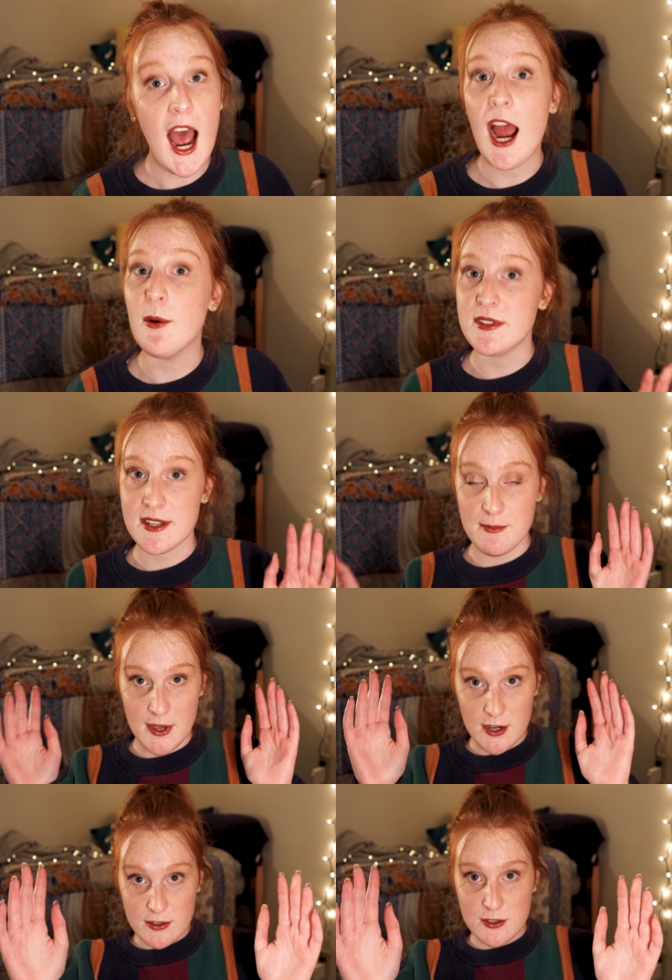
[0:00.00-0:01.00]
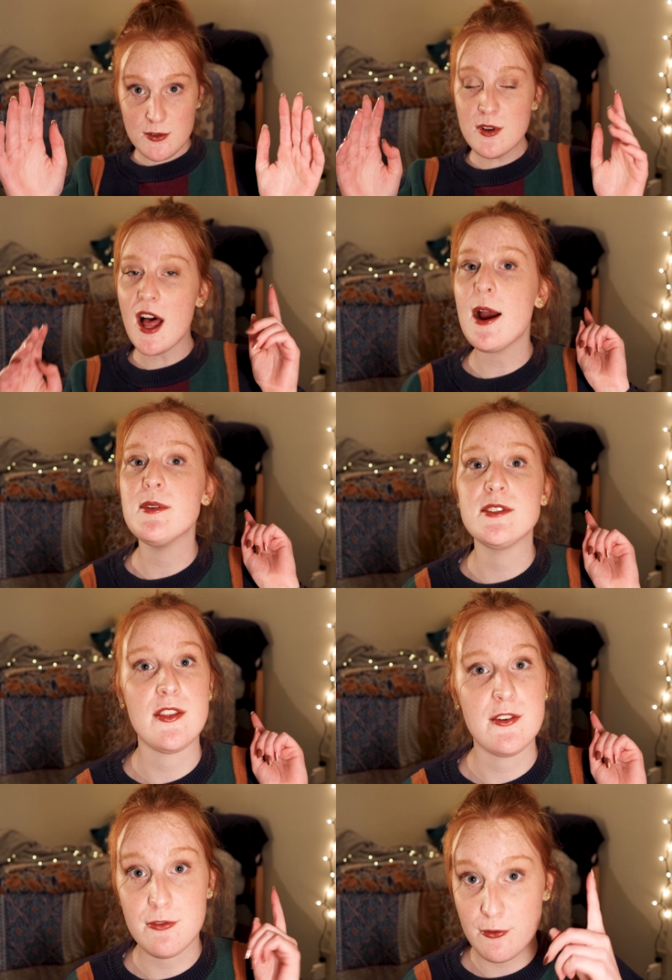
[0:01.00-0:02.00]
I was in middle school, I was
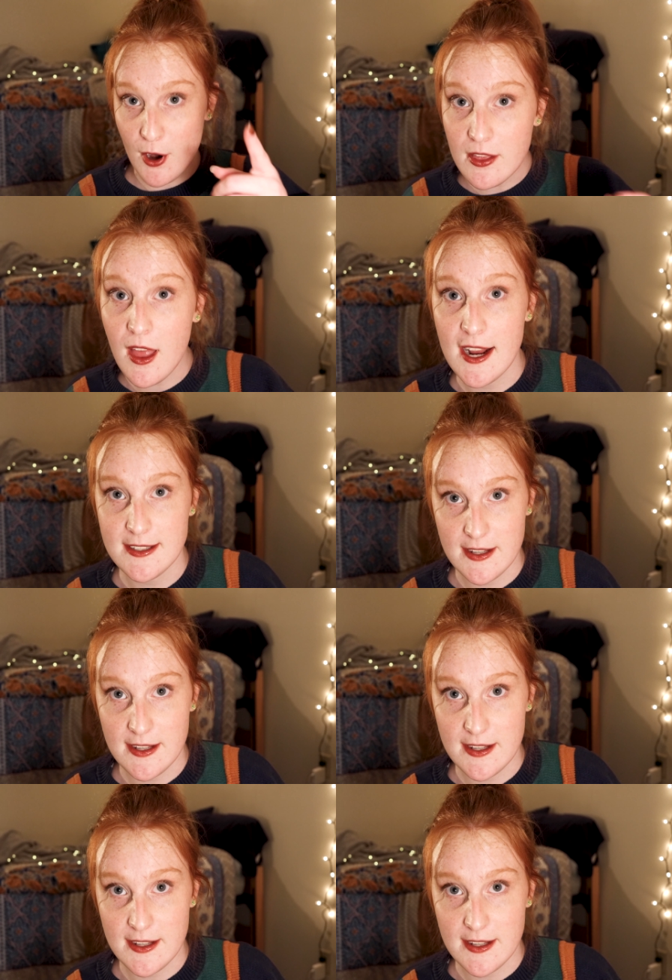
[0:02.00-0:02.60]
on the front lines